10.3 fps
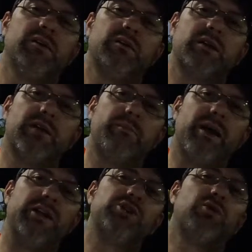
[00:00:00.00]

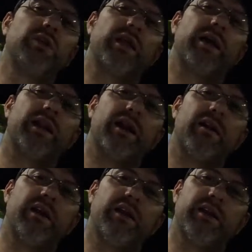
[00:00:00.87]
Joliet
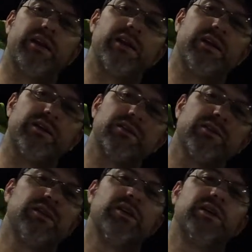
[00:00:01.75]
area does.
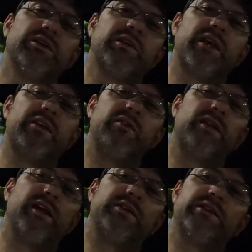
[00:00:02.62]
They do
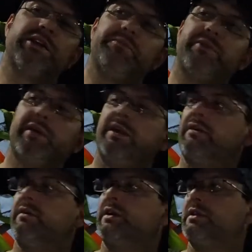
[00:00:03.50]
that same thing
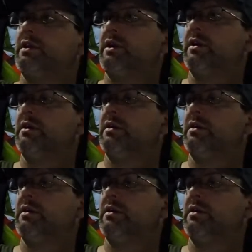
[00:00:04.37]
right there.